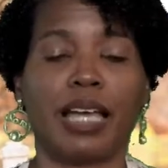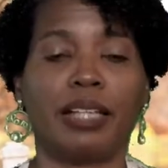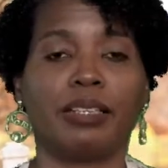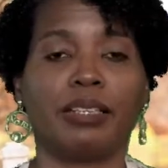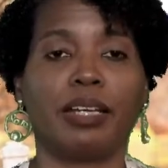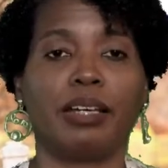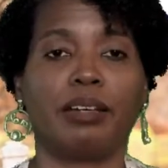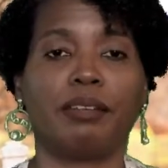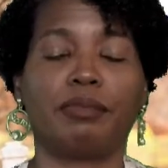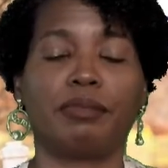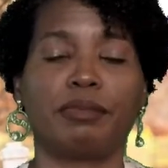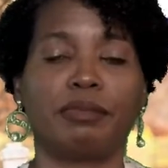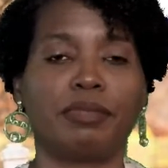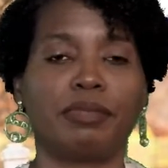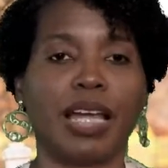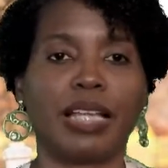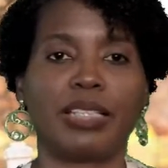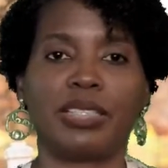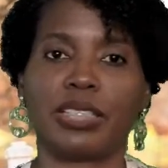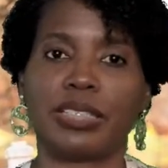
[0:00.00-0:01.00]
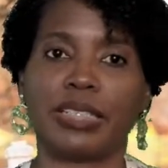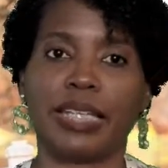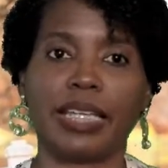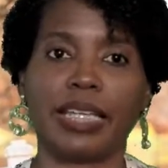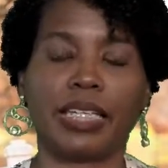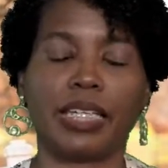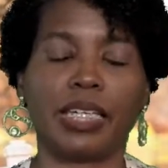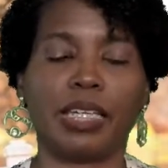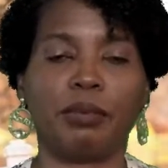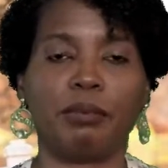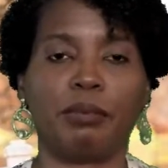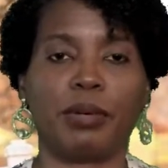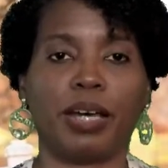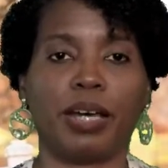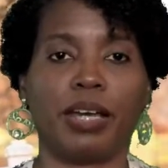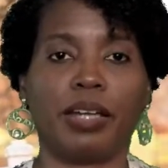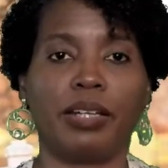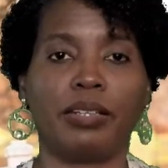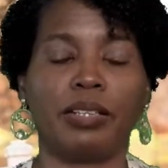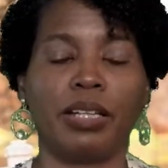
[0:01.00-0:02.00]
I love not just Nikki,
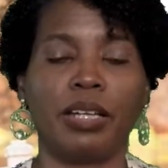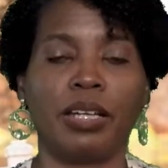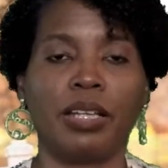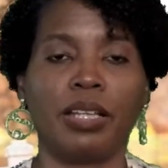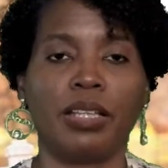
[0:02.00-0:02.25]
but